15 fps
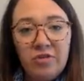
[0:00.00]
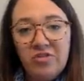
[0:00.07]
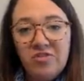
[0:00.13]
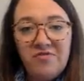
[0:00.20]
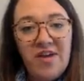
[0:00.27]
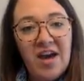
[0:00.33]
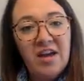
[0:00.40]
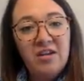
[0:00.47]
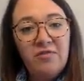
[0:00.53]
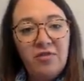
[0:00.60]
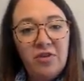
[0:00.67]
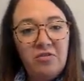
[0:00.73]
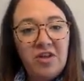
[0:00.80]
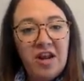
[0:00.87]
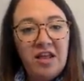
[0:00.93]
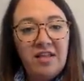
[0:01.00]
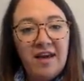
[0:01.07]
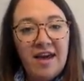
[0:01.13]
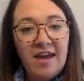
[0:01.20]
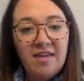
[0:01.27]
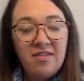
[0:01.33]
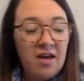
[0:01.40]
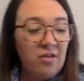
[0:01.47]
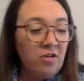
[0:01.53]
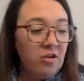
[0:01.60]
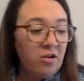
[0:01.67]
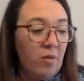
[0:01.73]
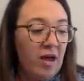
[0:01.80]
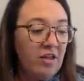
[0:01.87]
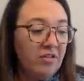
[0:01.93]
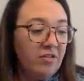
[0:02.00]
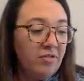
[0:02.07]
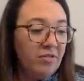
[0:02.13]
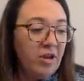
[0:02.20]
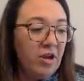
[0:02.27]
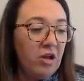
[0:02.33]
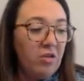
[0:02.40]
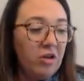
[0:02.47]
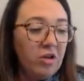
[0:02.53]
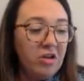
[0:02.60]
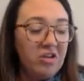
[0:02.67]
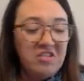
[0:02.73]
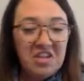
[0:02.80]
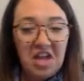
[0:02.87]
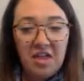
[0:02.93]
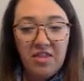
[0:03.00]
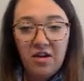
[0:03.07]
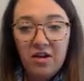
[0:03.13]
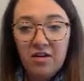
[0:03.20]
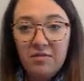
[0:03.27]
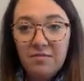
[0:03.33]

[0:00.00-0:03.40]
to find a few that I like that look look good together.